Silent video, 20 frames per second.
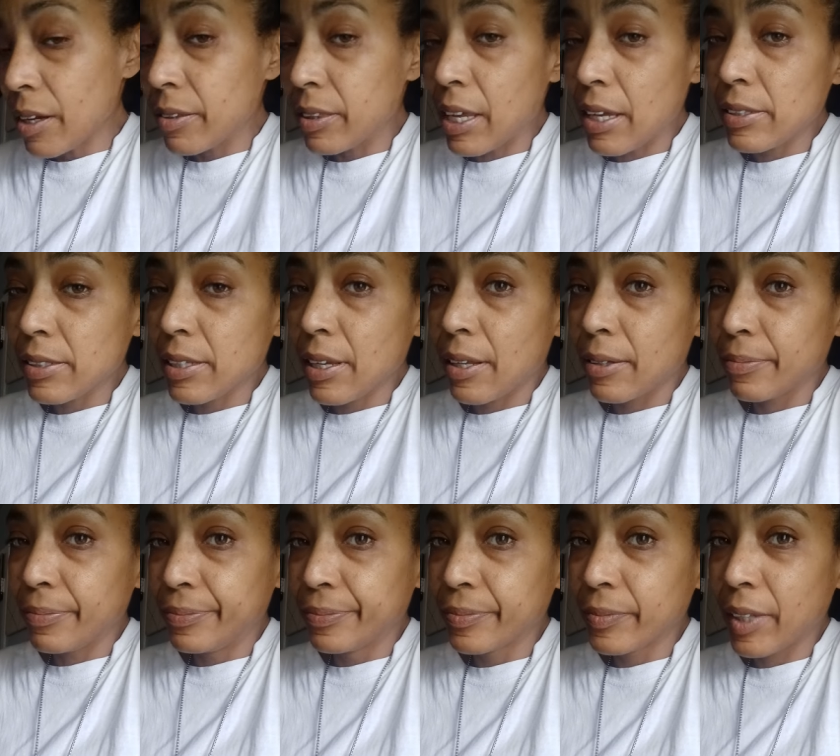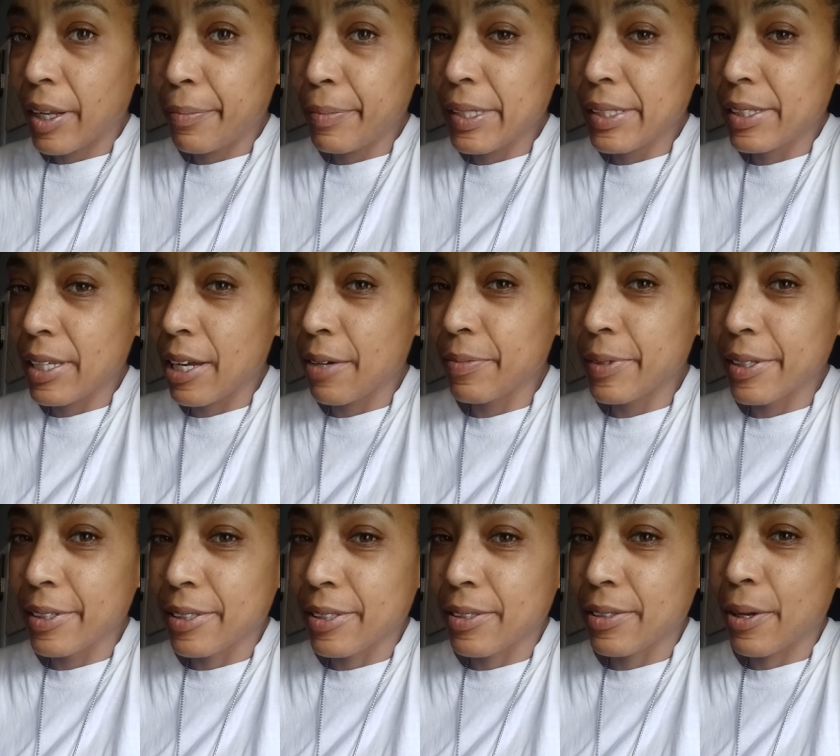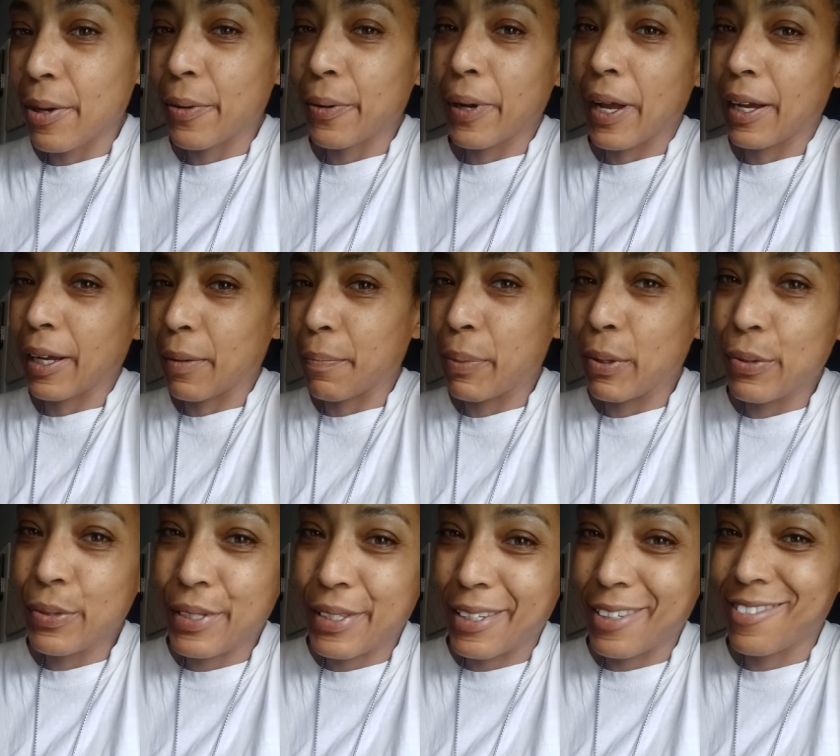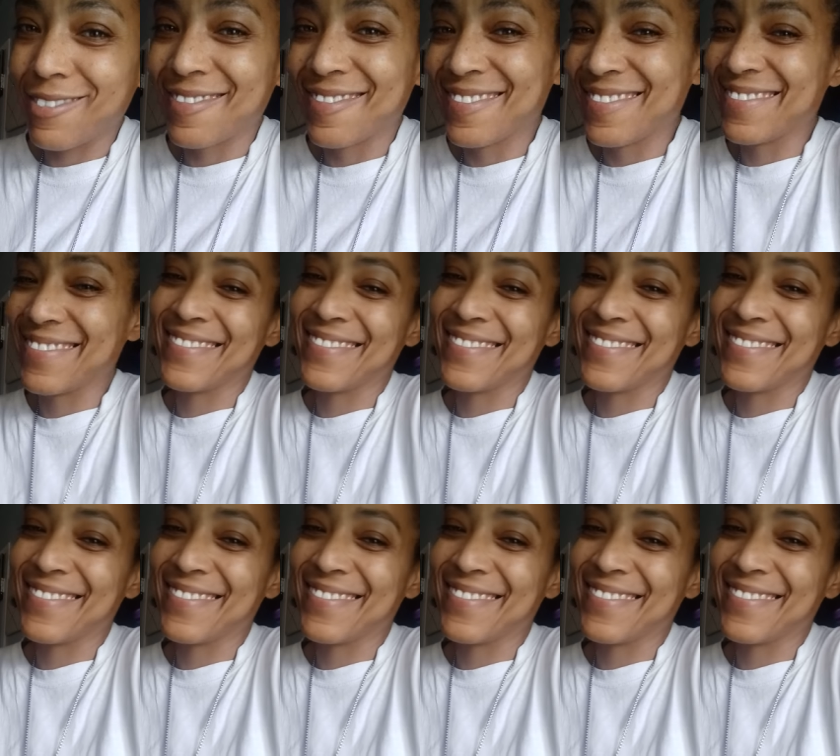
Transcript: That said, let me save this so I can post it.